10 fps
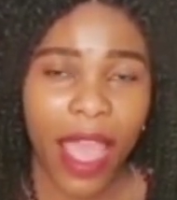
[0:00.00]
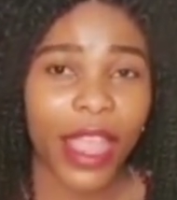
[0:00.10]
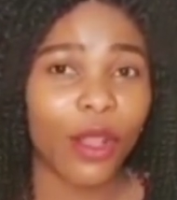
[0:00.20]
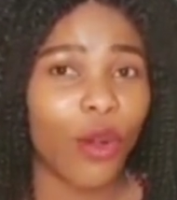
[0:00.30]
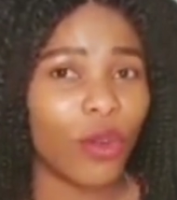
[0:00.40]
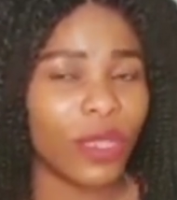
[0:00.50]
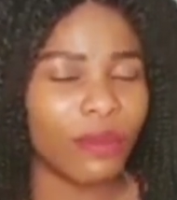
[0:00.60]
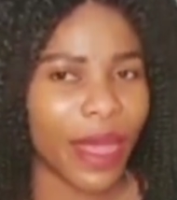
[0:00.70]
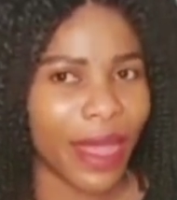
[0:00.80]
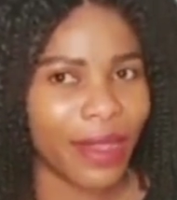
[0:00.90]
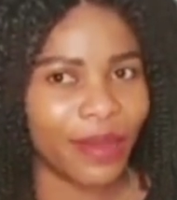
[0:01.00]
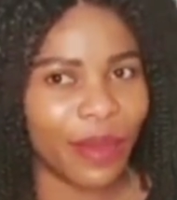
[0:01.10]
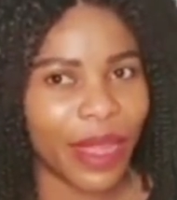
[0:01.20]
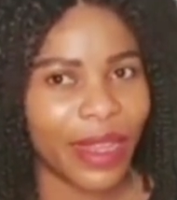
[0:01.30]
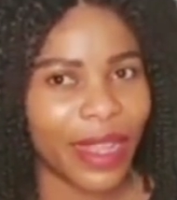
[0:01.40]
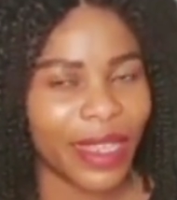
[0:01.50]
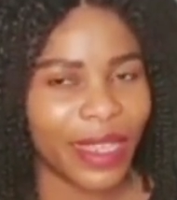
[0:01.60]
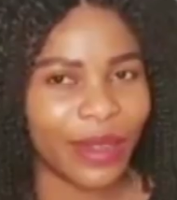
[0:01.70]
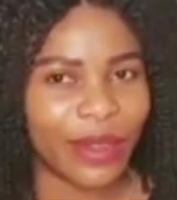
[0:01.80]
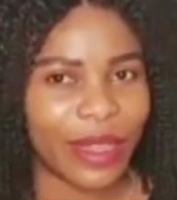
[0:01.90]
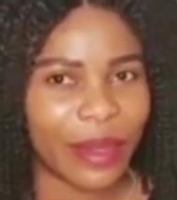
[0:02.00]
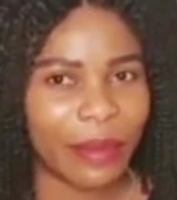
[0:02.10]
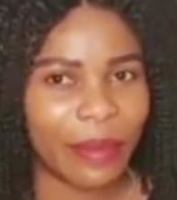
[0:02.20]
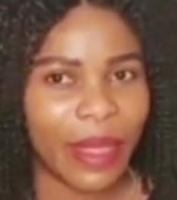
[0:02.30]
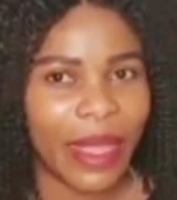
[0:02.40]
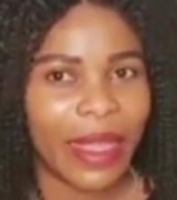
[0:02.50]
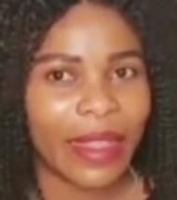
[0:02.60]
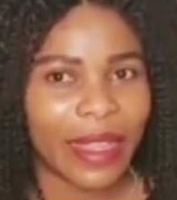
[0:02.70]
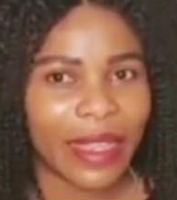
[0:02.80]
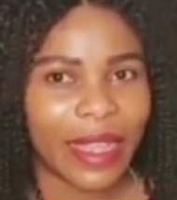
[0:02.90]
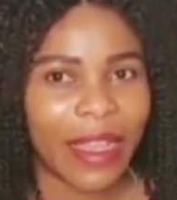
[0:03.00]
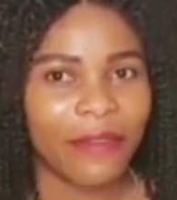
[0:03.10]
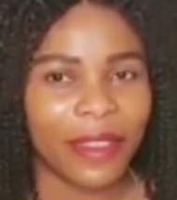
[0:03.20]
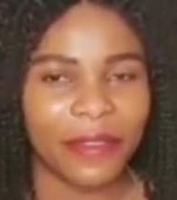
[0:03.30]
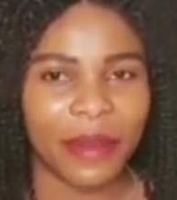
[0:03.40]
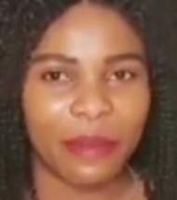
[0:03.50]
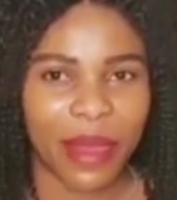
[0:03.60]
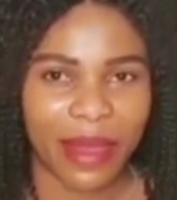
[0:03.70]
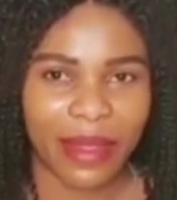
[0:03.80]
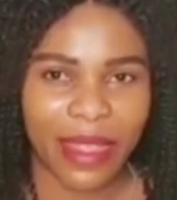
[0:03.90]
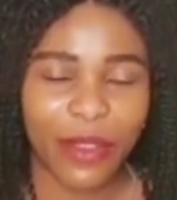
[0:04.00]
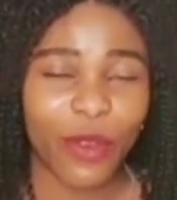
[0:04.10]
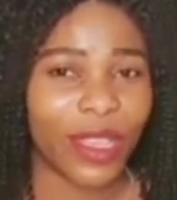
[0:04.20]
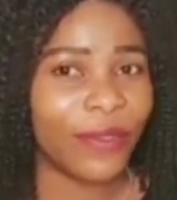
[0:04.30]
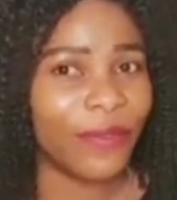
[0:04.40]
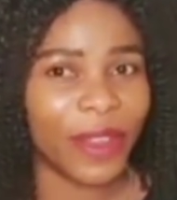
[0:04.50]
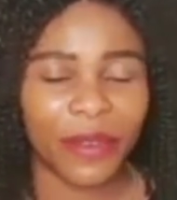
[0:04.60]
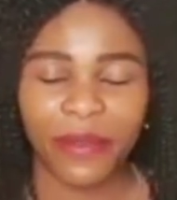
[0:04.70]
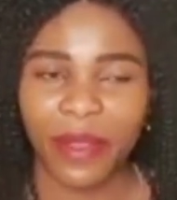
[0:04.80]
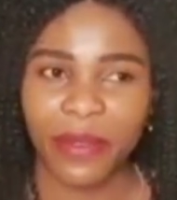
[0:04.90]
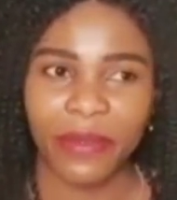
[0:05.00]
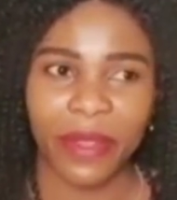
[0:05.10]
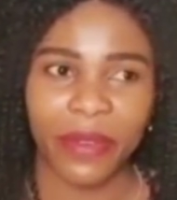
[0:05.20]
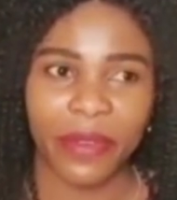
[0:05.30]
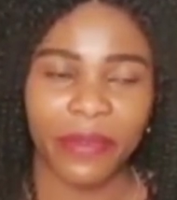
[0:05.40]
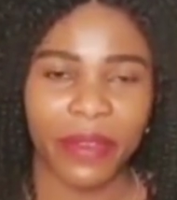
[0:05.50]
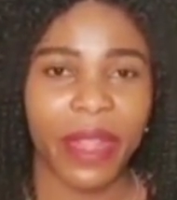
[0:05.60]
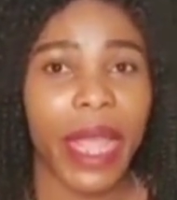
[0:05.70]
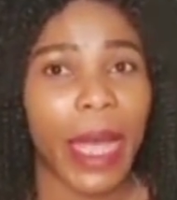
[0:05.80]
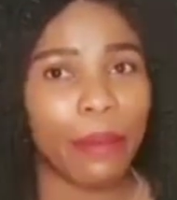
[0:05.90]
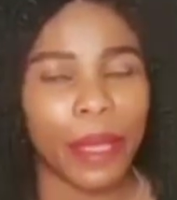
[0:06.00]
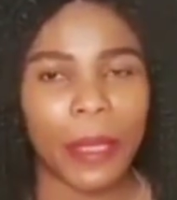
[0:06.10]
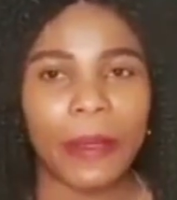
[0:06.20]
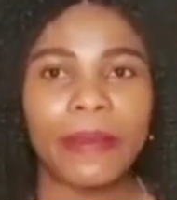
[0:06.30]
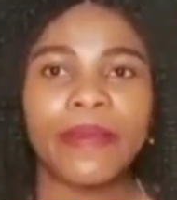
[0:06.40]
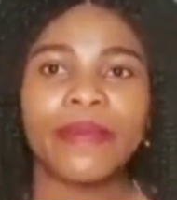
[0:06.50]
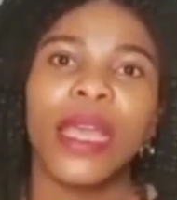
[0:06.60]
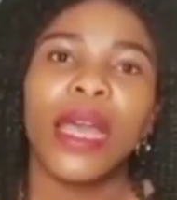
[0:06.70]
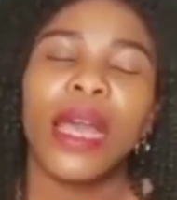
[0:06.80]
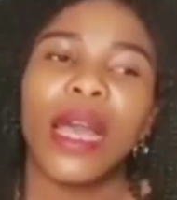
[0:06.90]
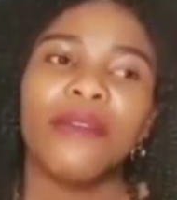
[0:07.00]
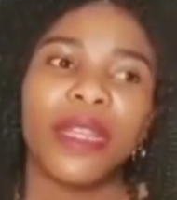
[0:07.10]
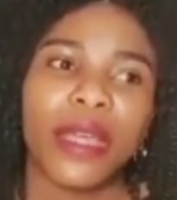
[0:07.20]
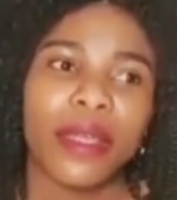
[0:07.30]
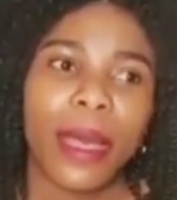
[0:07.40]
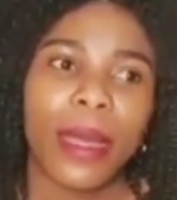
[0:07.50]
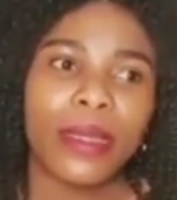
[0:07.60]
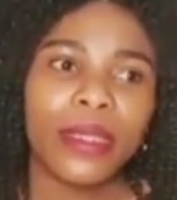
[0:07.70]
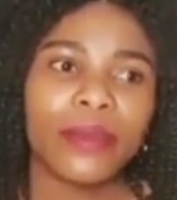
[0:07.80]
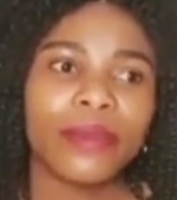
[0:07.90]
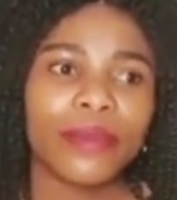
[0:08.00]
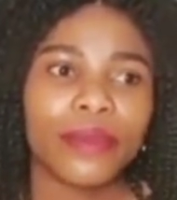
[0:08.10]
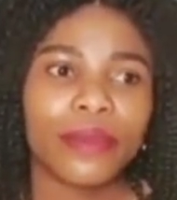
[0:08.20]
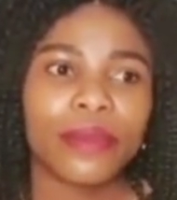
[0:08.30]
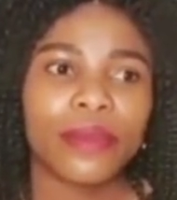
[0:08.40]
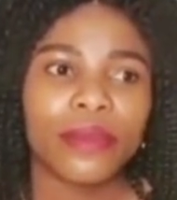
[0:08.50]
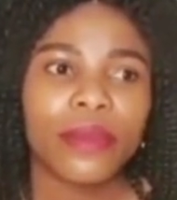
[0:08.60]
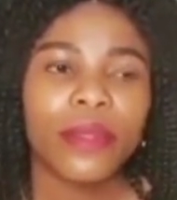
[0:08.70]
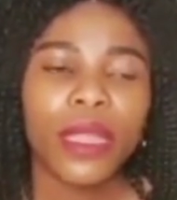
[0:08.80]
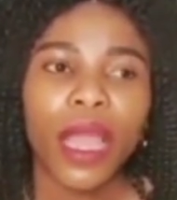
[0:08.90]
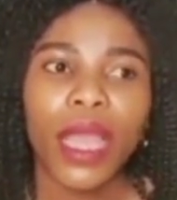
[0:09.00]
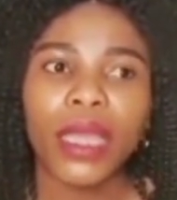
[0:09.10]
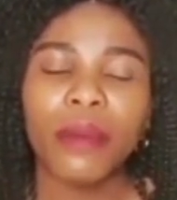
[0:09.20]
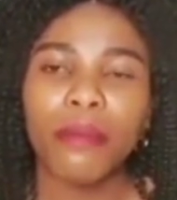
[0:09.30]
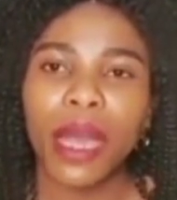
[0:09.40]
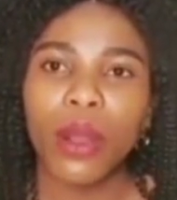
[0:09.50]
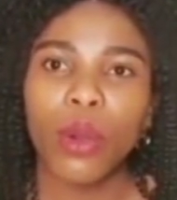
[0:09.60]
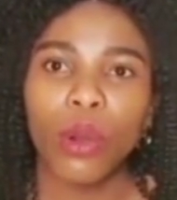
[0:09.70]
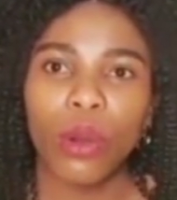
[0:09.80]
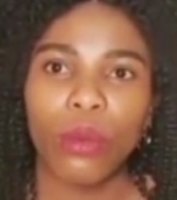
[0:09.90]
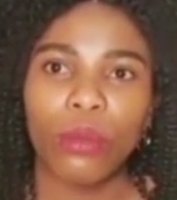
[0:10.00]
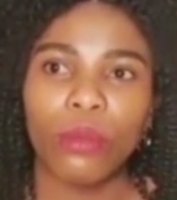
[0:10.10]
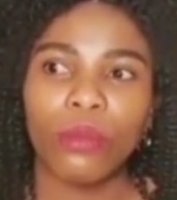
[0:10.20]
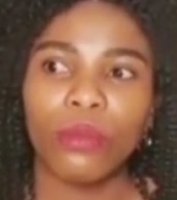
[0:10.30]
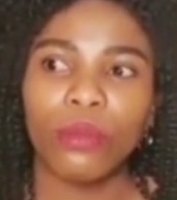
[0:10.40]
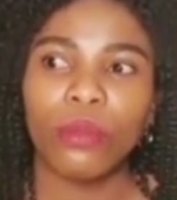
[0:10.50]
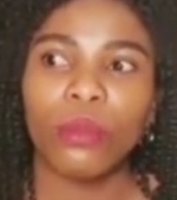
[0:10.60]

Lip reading: I called my husband and tell him that I've given birth. He was very, very, very, very happy. After that, I came back home.